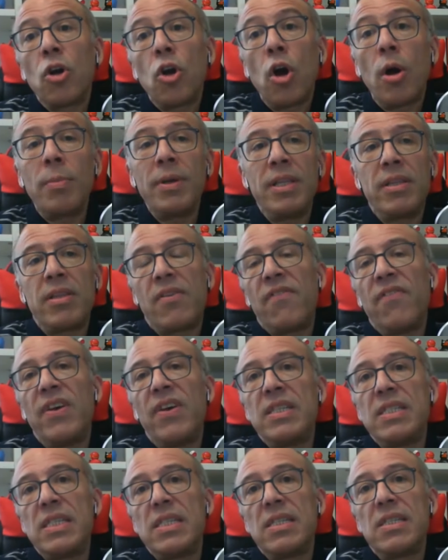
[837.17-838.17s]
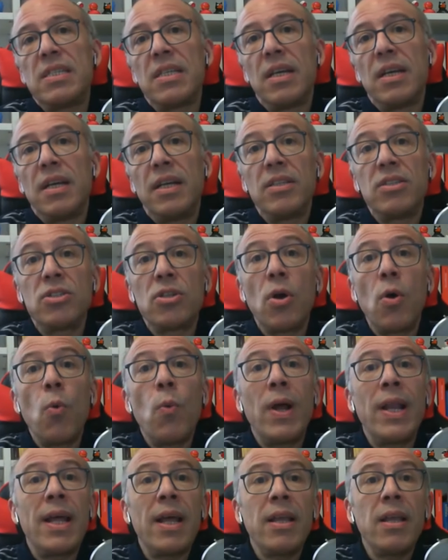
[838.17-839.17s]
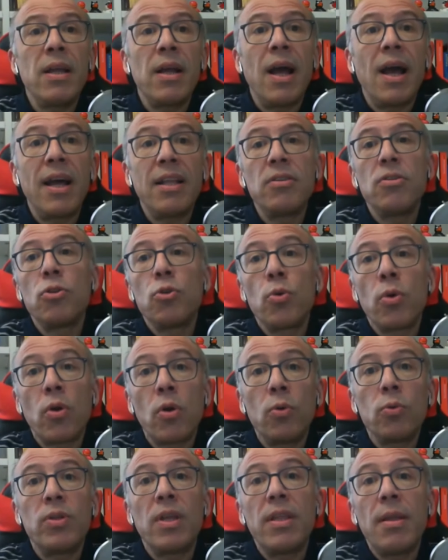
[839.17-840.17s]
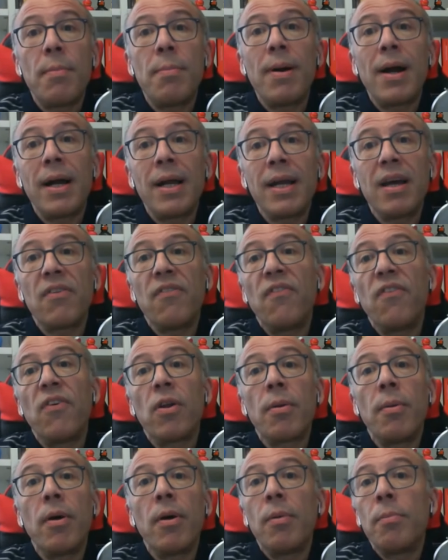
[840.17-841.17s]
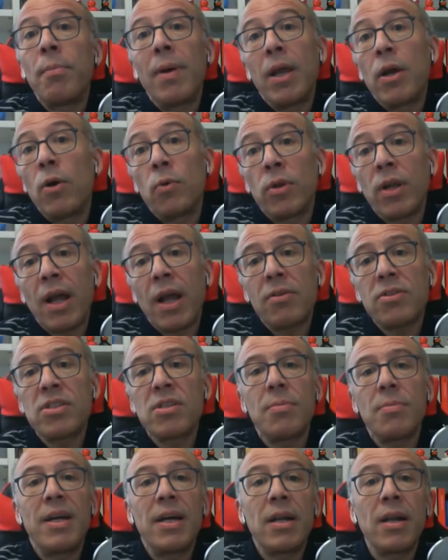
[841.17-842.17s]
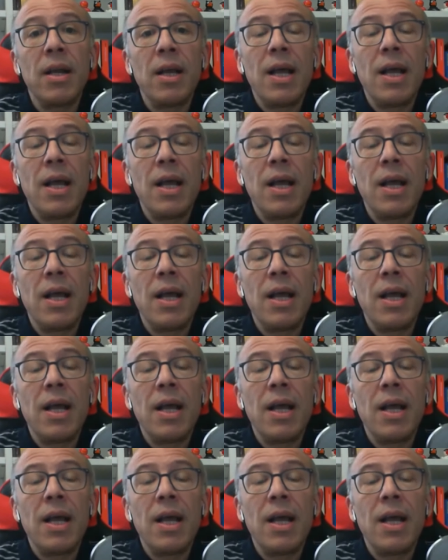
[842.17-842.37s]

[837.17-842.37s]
COM interfaces. And so when I had to write a debugger for my own customer,